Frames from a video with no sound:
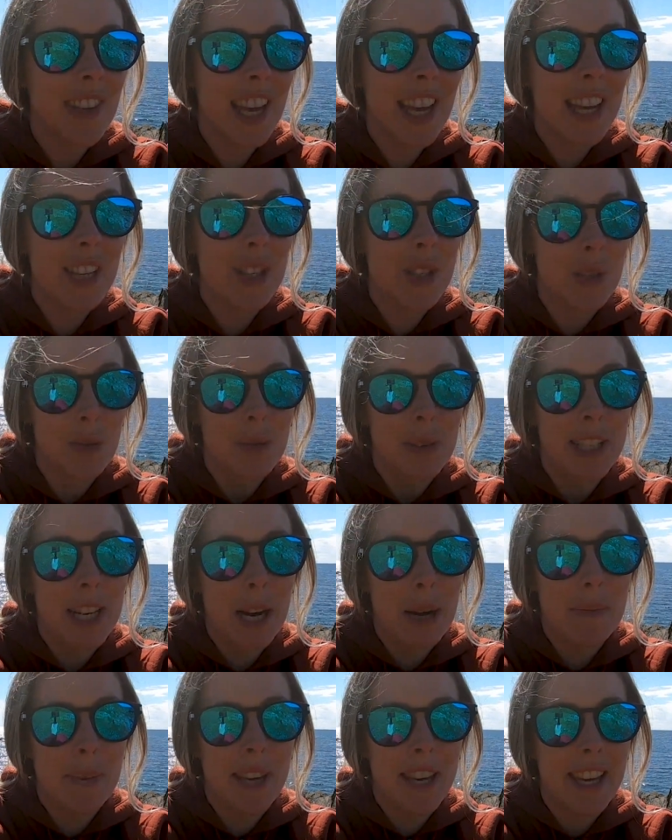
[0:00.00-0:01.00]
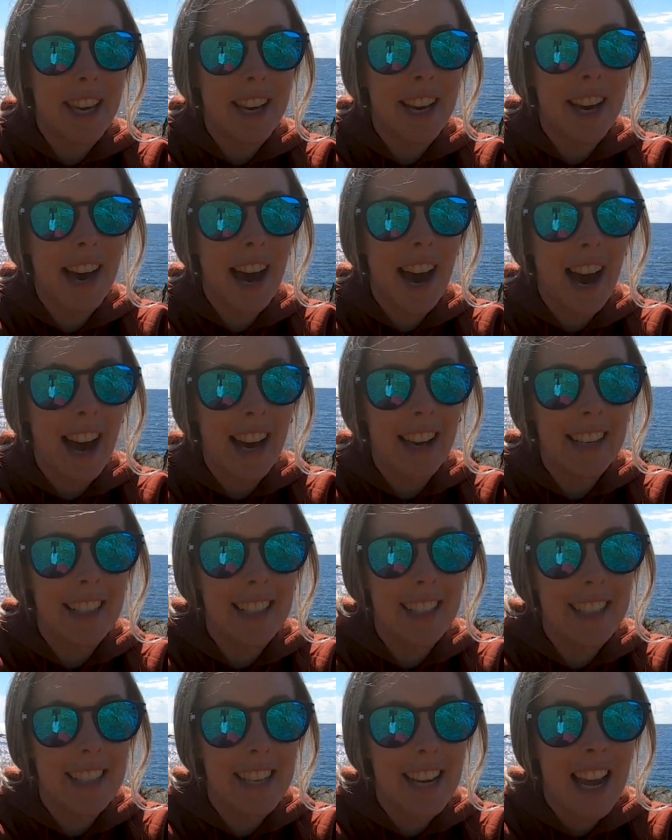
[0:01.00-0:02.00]
it's summertime here
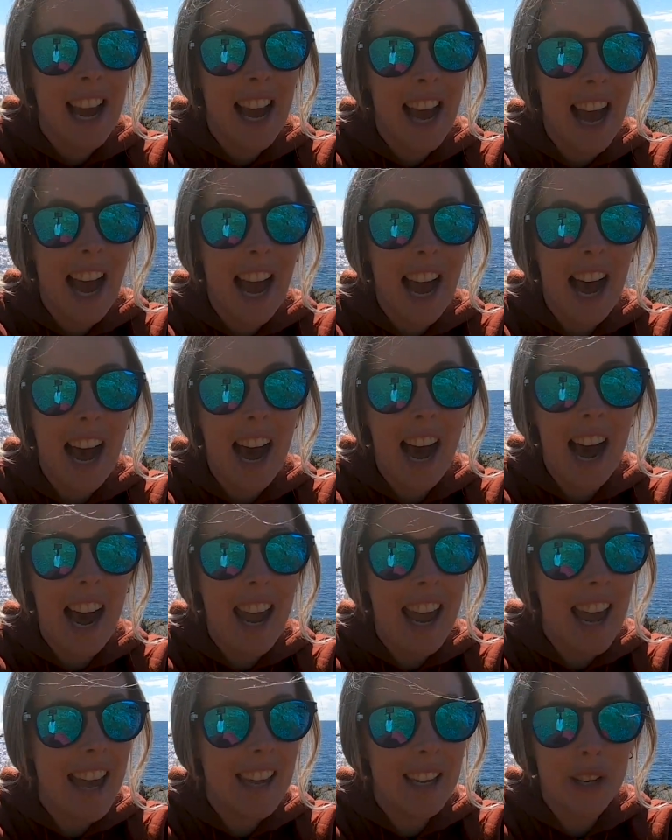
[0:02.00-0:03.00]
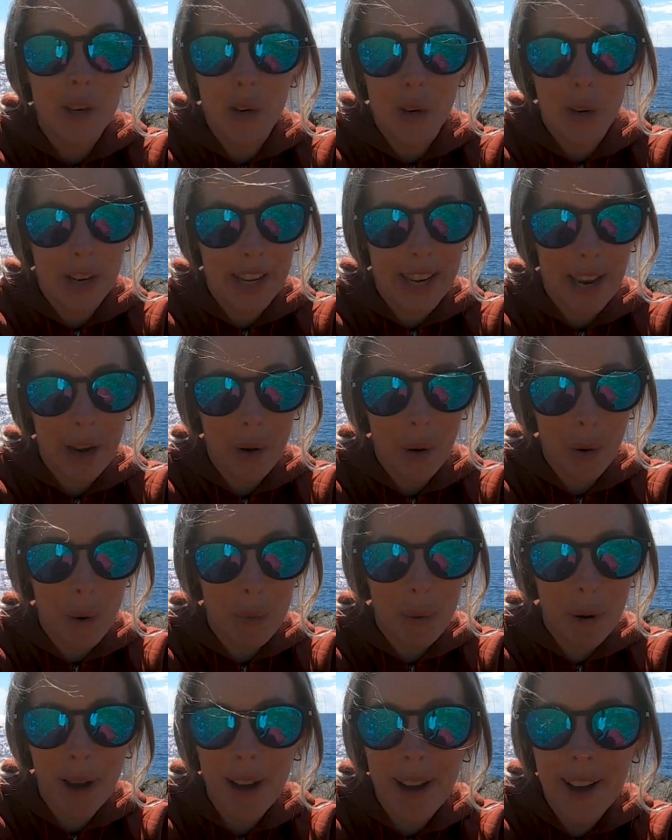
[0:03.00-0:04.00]
and I ain't gonna get
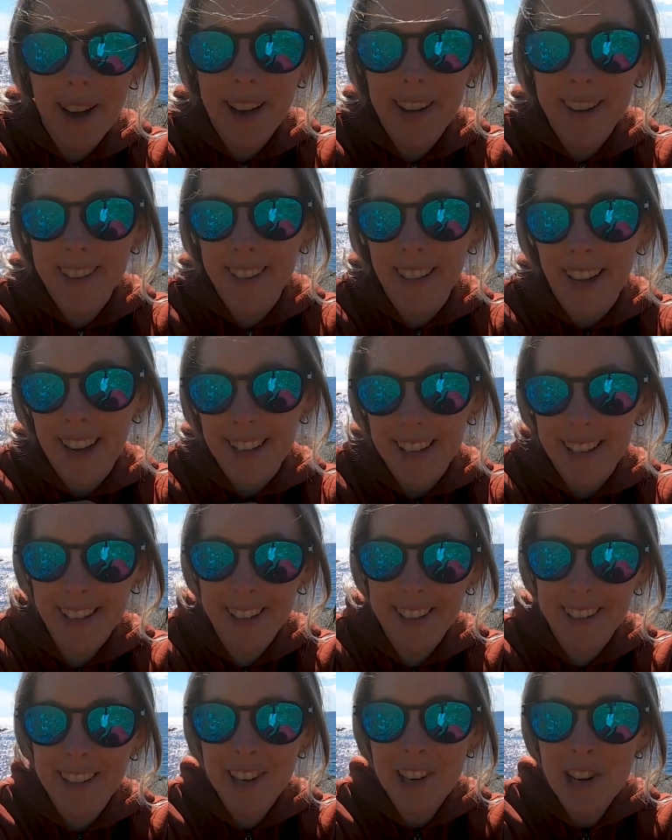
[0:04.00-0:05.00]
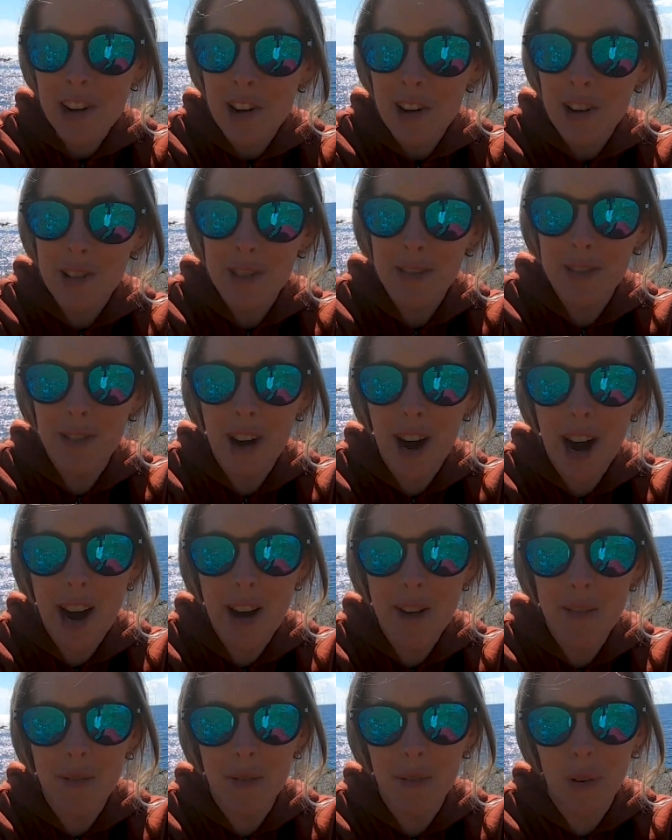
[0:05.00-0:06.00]
up at like
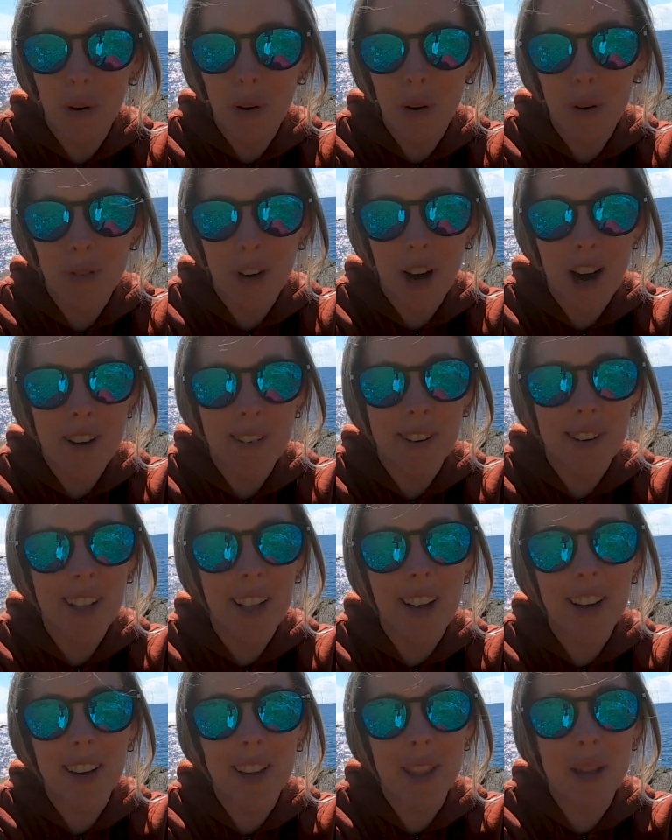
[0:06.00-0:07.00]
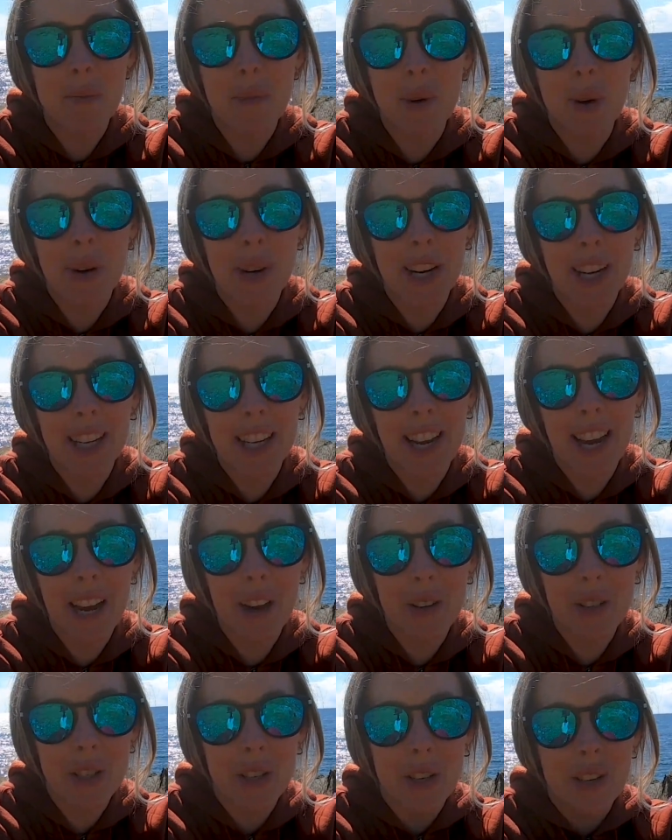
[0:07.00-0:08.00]
4 or 5 o'clock in the morning
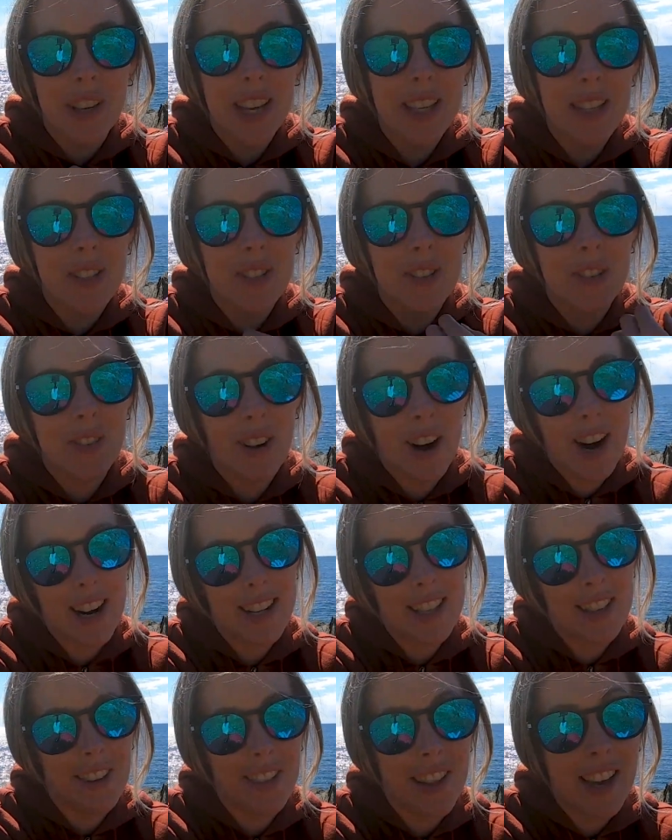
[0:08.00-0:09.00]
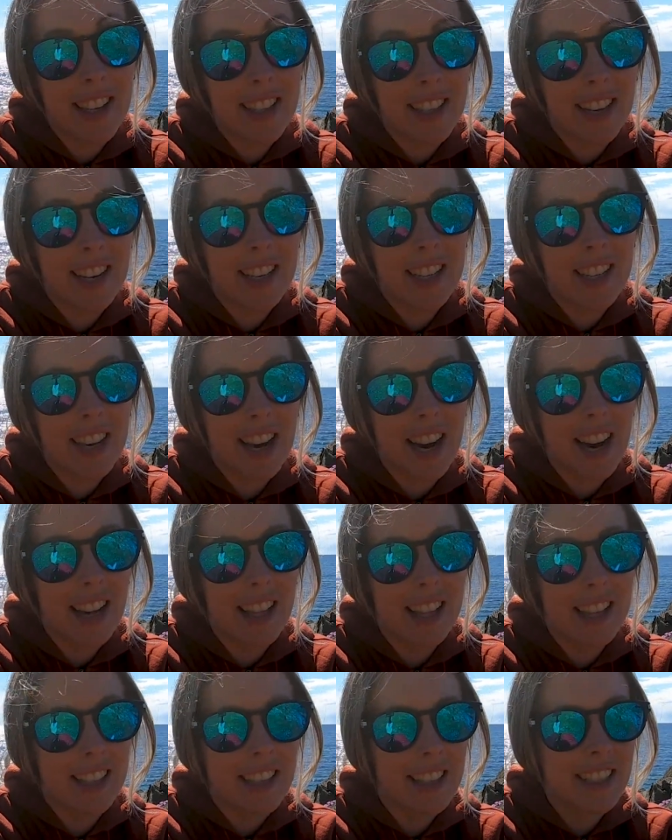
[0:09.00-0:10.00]
now to go get sunrise on that side of the
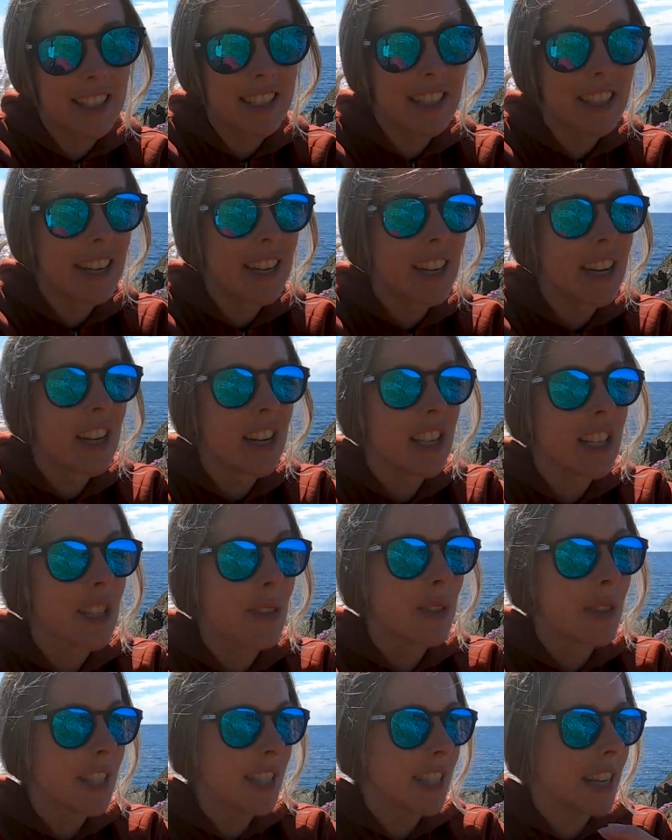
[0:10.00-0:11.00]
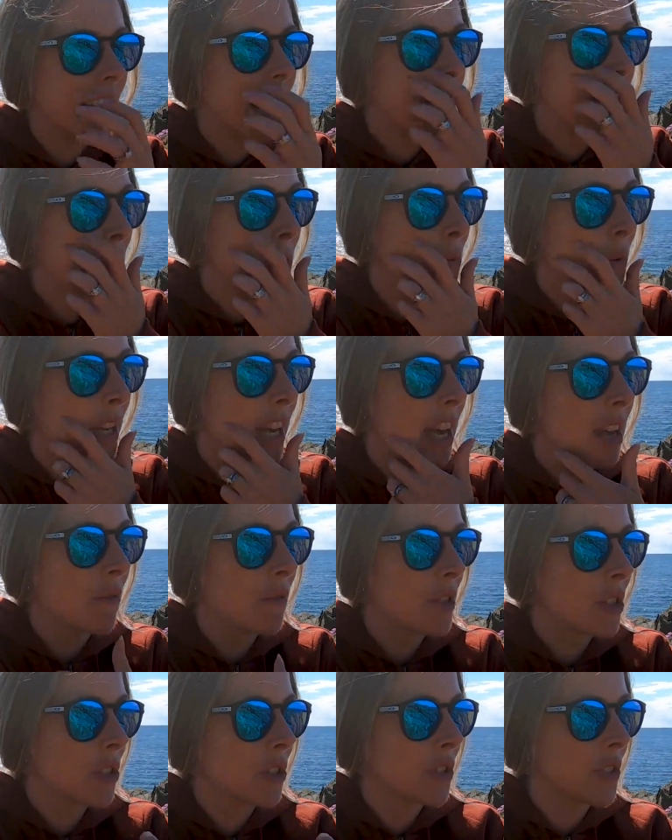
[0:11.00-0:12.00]
island. So instead we came
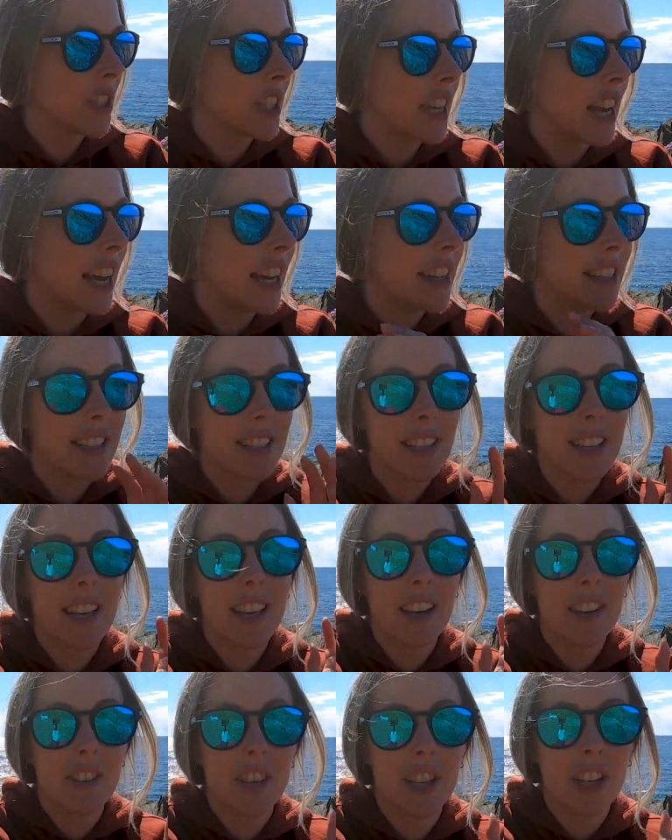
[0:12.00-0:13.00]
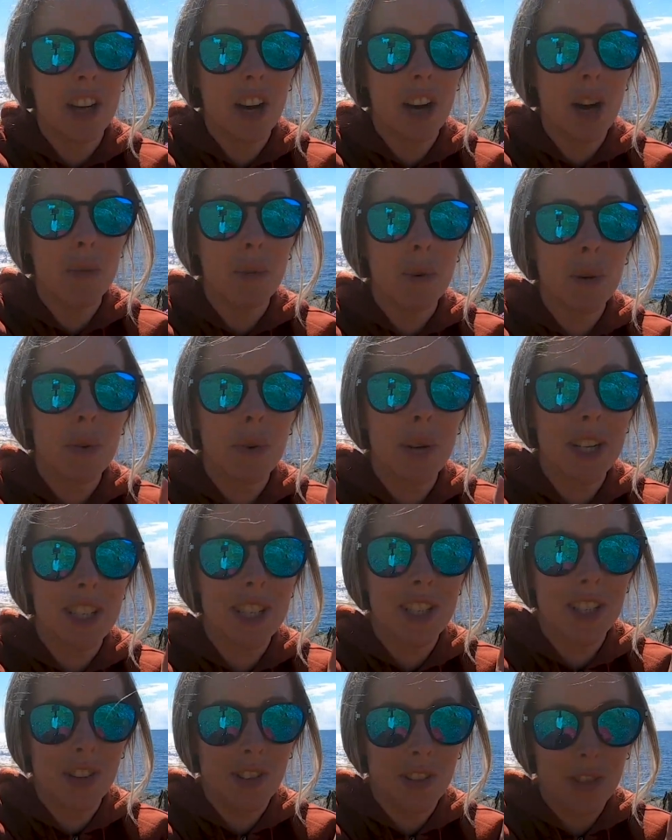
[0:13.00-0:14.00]
for sunset here in Niarbol, which
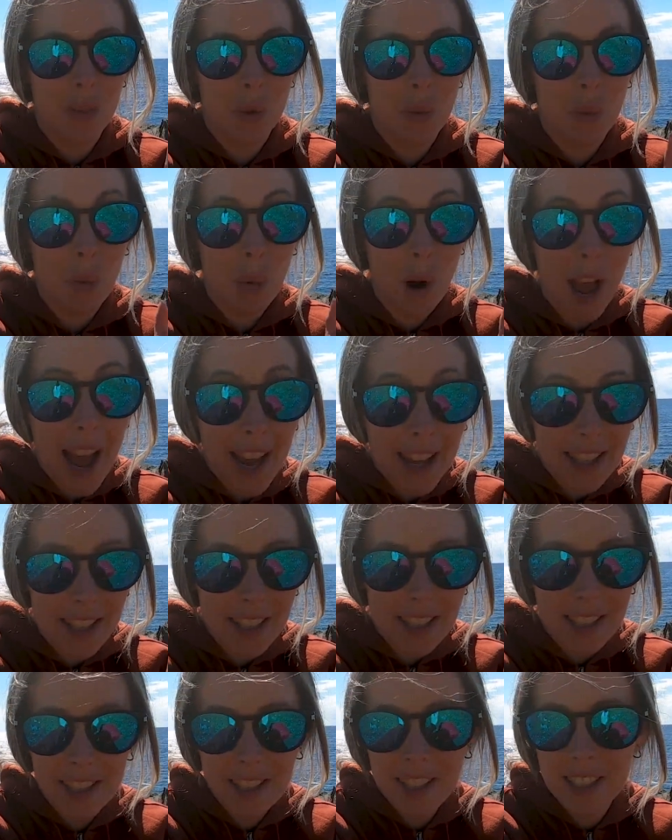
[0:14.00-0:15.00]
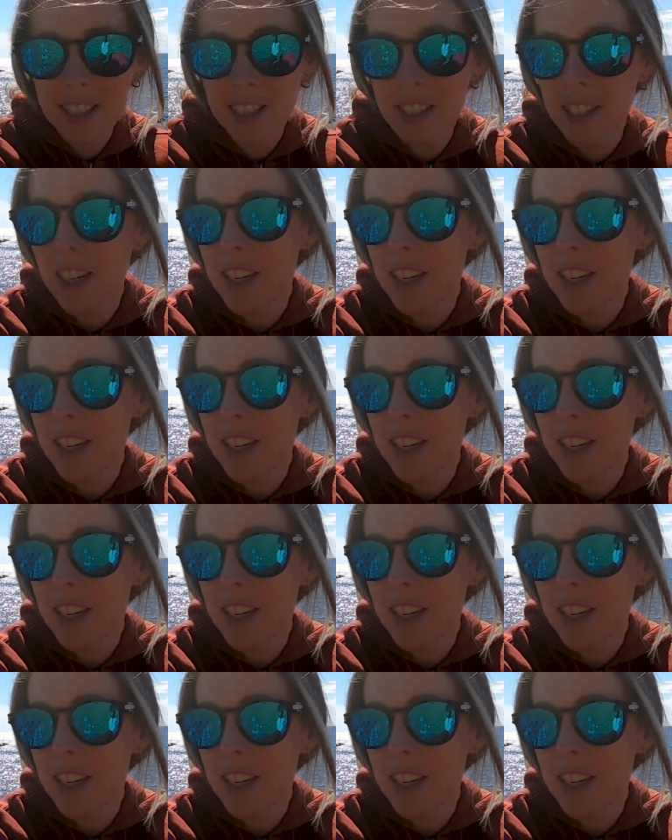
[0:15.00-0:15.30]
is on the west,